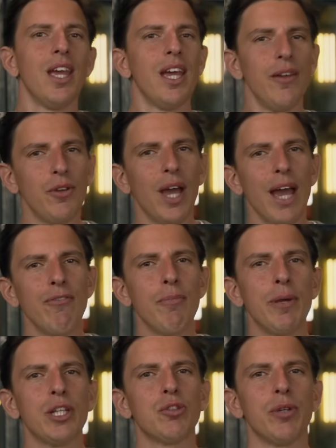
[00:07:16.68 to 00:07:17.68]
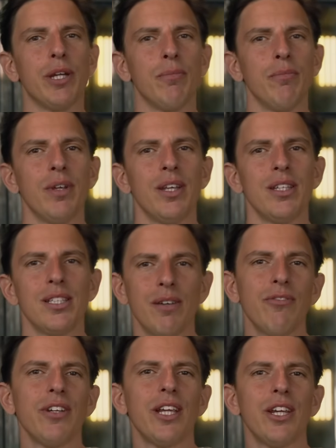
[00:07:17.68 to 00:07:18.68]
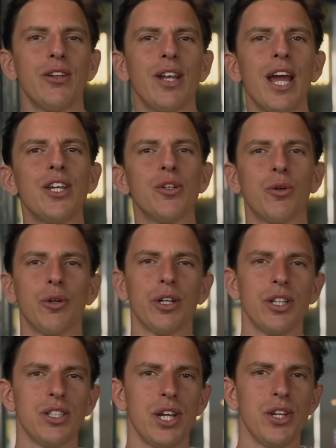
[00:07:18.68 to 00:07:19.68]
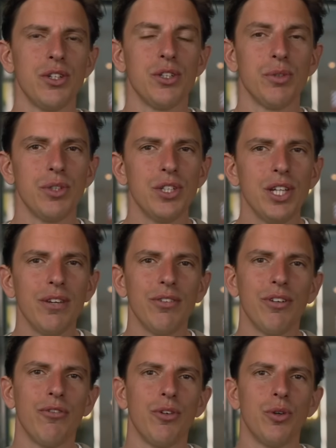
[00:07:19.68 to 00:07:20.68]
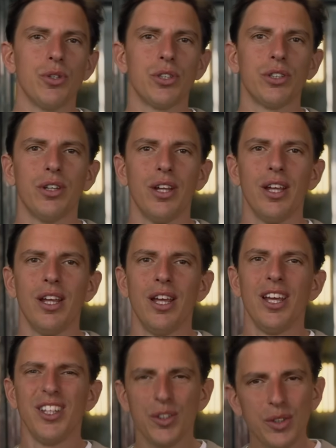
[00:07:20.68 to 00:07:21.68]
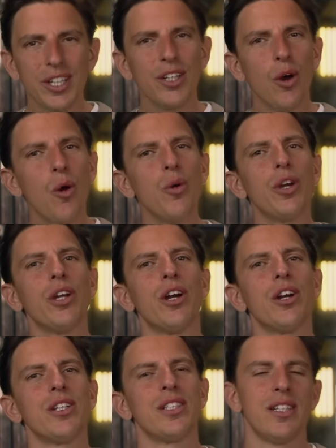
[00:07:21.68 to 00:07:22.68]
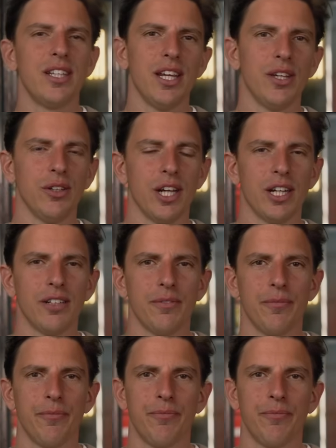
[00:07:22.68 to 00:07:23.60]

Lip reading: If you have a big dream, something that you'd like your organization to achieve in the future, you need OKRs to take you there.